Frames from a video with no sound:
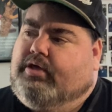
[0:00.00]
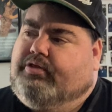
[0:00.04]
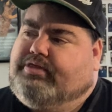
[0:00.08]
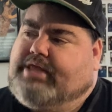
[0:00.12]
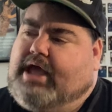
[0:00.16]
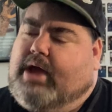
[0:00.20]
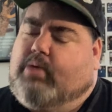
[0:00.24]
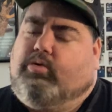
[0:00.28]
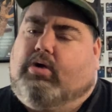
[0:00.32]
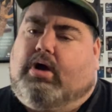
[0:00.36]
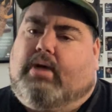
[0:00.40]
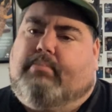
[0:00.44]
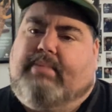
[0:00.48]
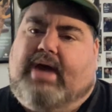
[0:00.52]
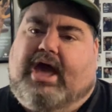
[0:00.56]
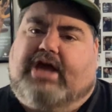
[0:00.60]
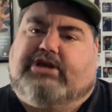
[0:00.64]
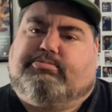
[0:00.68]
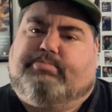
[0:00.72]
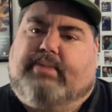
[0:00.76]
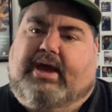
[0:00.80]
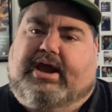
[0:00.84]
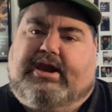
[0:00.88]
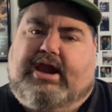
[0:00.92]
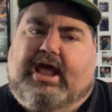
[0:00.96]
They were a
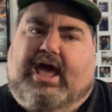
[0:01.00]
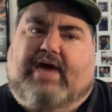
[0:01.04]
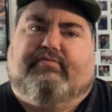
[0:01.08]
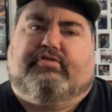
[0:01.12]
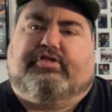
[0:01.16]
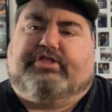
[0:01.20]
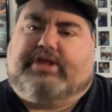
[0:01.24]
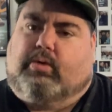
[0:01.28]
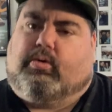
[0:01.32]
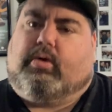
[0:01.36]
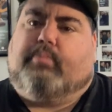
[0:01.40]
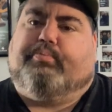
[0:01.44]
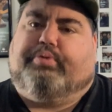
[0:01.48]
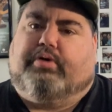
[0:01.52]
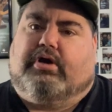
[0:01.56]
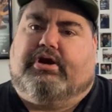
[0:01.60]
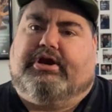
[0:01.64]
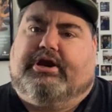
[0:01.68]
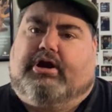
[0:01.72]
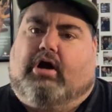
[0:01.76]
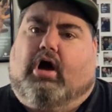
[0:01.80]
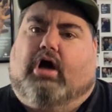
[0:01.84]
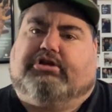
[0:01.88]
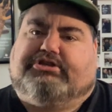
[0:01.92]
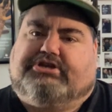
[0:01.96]
match made in heaven. They were
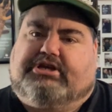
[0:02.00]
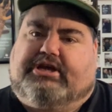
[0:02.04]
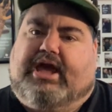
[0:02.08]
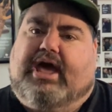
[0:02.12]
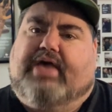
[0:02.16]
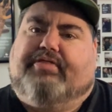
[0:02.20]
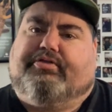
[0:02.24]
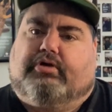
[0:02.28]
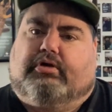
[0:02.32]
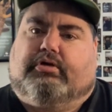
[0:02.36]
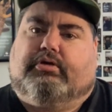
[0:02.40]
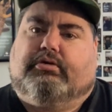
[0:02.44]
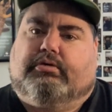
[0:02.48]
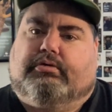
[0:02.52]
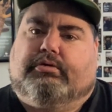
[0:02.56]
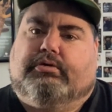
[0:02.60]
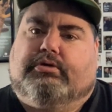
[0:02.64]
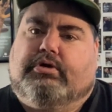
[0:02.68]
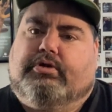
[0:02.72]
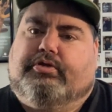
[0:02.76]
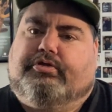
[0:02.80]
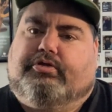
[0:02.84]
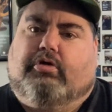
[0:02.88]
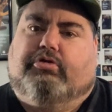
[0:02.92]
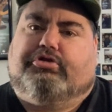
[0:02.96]
putting it all together
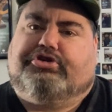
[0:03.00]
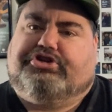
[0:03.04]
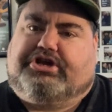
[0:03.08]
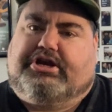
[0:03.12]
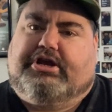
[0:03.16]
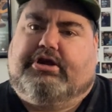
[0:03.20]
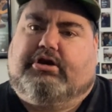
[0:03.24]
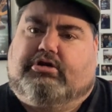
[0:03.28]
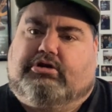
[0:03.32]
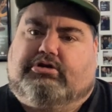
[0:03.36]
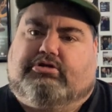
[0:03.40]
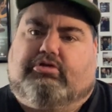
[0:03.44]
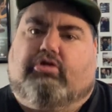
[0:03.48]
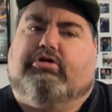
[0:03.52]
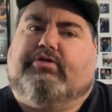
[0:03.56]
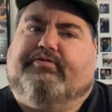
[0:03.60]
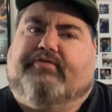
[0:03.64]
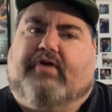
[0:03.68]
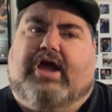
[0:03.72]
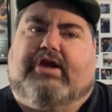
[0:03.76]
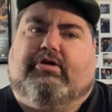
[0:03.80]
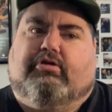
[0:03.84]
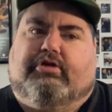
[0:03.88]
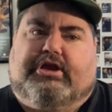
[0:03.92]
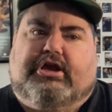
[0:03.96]
those years, those
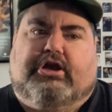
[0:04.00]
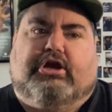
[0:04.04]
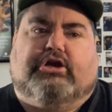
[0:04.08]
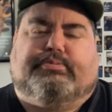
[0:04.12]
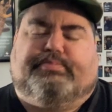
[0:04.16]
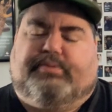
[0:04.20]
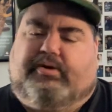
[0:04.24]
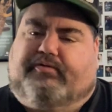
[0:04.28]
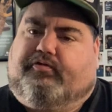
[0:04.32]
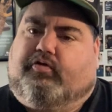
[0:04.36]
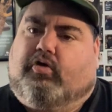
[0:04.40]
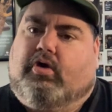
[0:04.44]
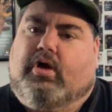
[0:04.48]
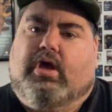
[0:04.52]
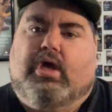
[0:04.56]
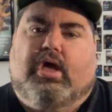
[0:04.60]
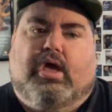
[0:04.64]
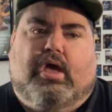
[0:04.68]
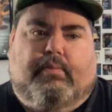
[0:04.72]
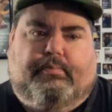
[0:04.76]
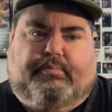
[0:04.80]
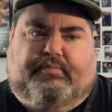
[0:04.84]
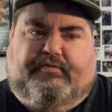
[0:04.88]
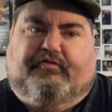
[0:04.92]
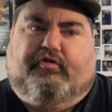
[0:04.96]
final years
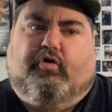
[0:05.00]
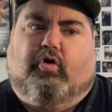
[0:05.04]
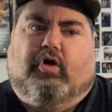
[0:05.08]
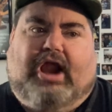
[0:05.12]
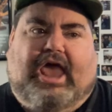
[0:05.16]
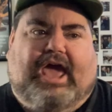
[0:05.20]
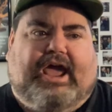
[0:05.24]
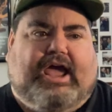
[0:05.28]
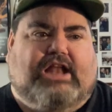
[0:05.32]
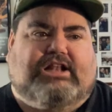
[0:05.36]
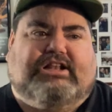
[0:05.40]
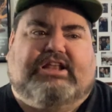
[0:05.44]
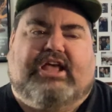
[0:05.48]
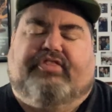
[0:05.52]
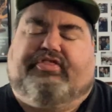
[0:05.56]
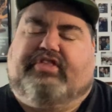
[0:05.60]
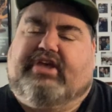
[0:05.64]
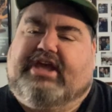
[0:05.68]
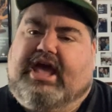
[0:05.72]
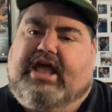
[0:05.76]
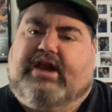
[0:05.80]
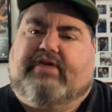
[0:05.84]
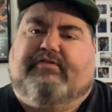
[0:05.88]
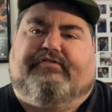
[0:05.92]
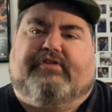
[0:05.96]
before, like I said,
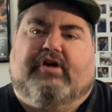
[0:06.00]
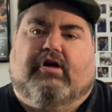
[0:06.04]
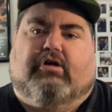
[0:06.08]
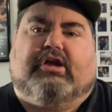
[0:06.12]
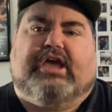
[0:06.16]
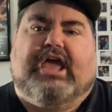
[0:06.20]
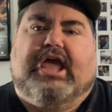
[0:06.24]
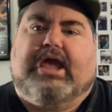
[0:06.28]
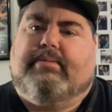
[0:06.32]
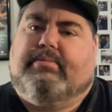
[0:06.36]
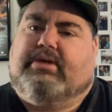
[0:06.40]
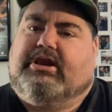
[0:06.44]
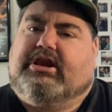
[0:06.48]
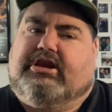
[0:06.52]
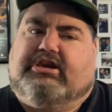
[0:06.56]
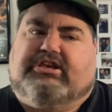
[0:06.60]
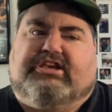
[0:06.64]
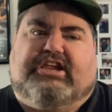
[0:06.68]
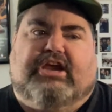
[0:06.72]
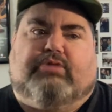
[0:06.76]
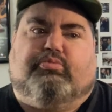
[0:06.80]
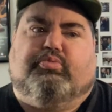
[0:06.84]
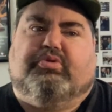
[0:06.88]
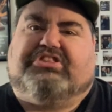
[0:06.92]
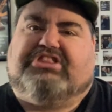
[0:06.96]
the NFL came in and
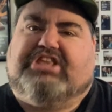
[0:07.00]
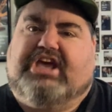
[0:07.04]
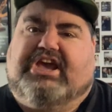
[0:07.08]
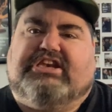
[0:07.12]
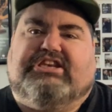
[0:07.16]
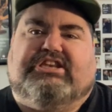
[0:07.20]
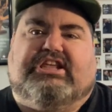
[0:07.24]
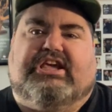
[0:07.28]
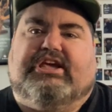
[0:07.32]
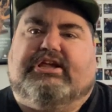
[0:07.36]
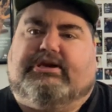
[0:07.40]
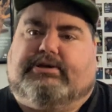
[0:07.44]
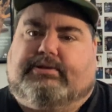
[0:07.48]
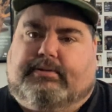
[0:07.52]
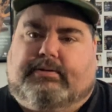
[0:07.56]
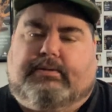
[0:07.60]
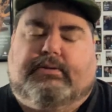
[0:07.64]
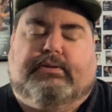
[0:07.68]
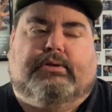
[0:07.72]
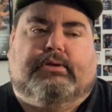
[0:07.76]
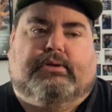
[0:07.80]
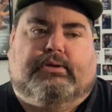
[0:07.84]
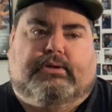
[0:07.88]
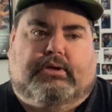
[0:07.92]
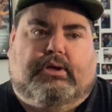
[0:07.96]
did what they did.
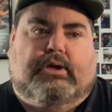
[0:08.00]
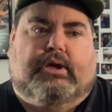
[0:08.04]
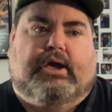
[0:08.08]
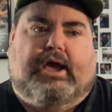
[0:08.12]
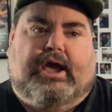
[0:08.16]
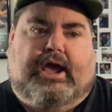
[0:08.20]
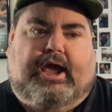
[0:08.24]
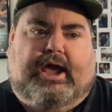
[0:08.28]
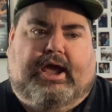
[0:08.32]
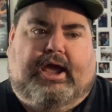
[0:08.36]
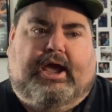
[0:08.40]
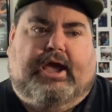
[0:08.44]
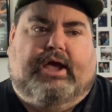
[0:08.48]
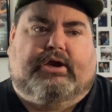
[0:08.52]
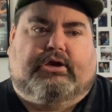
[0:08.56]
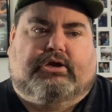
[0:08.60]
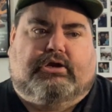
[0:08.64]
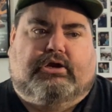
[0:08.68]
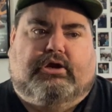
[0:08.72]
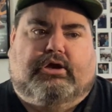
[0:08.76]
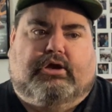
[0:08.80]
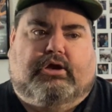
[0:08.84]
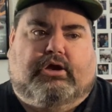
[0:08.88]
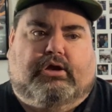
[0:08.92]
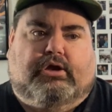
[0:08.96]

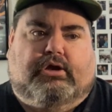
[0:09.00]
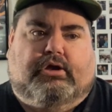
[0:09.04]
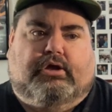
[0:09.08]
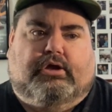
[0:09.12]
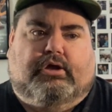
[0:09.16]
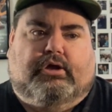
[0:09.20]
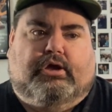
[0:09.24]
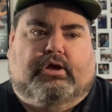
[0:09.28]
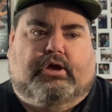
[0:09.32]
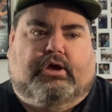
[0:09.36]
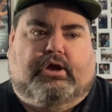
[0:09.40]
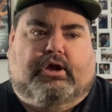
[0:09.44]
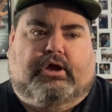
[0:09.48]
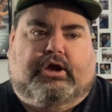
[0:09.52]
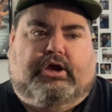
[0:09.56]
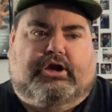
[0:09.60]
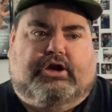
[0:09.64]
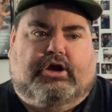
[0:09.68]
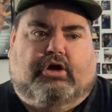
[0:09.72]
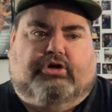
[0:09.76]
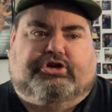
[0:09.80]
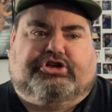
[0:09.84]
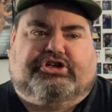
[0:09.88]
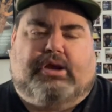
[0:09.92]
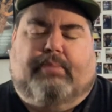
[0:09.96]
And,
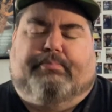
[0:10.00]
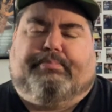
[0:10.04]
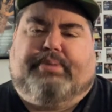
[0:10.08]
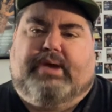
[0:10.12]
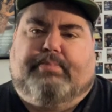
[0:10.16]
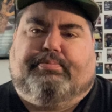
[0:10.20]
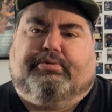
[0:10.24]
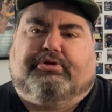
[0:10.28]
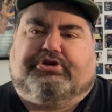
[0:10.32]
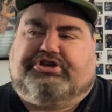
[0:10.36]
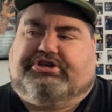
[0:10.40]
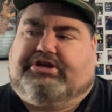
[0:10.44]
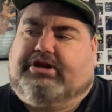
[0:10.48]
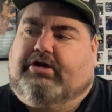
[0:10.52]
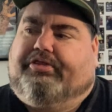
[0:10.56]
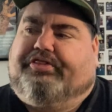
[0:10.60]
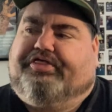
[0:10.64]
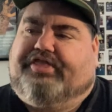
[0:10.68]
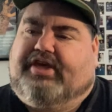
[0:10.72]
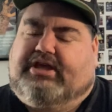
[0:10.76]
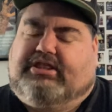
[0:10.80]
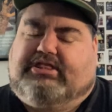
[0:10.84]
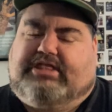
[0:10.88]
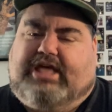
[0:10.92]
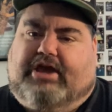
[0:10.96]
some people still
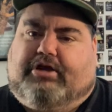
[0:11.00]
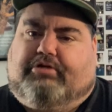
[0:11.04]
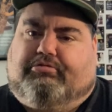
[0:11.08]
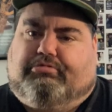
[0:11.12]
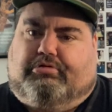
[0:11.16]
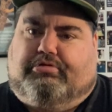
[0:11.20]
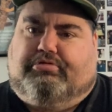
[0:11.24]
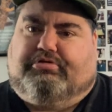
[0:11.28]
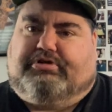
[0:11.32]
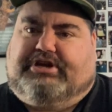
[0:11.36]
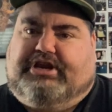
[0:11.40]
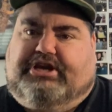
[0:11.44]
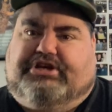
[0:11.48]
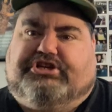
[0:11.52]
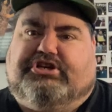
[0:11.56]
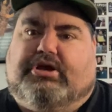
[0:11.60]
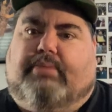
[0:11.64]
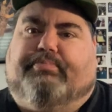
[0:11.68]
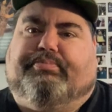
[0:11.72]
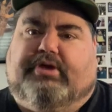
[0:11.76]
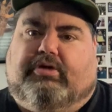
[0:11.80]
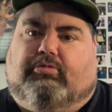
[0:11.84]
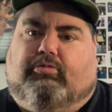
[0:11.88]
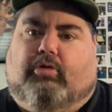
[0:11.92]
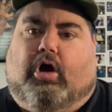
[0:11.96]
think that Gruden did
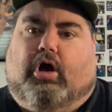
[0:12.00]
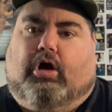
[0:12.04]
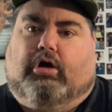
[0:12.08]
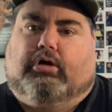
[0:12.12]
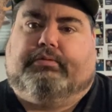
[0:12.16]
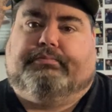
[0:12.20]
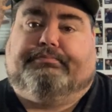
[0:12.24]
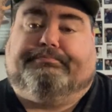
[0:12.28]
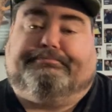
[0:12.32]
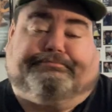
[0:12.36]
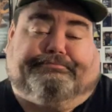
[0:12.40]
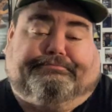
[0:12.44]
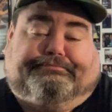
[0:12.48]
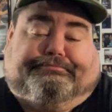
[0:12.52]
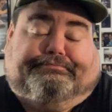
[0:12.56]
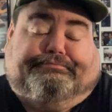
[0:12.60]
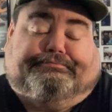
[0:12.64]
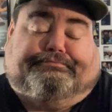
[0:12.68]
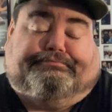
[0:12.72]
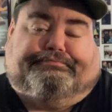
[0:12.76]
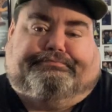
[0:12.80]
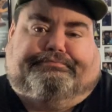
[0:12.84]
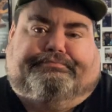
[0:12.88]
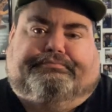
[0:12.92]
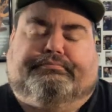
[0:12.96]
something wrong.
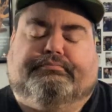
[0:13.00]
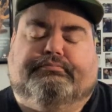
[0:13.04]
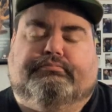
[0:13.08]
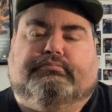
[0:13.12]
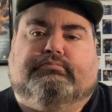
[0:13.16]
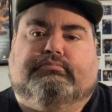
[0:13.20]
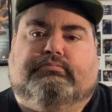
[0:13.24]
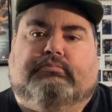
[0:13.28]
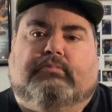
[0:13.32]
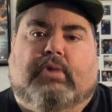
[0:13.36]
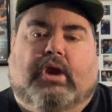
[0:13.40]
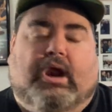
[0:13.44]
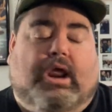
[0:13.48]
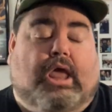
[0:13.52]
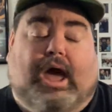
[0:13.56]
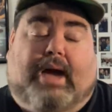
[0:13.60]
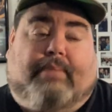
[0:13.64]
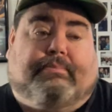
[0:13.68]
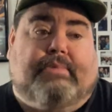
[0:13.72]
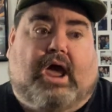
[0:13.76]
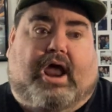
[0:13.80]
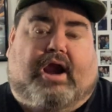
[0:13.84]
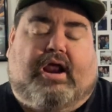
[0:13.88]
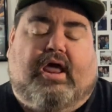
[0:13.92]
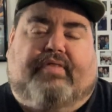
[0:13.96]

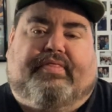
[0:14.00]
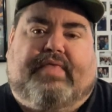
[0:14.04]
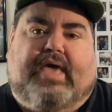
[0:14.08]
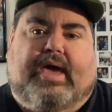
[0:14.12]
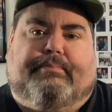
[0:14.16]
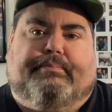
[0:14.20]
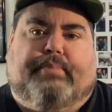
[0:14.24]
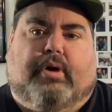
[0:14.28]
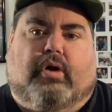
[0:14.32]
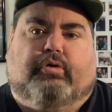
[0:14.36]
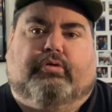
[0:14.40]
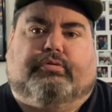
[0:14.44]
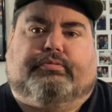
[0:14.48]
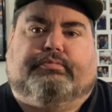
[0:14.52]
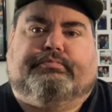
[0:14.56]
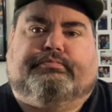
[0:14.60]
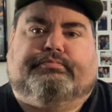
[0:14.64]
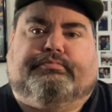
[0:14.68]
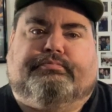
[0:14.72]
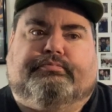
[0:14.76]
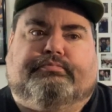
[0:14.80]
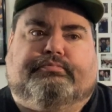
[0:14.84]
I'm not on that boat.